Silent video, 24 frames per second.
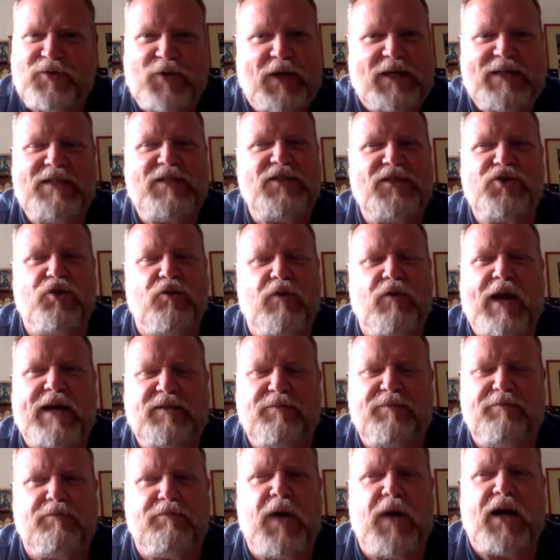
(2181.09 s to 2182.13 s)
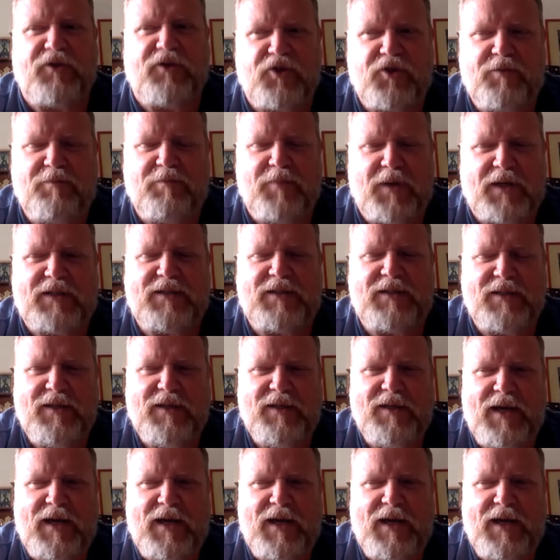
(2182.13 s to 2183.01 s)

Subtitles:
So I didn't direct much, but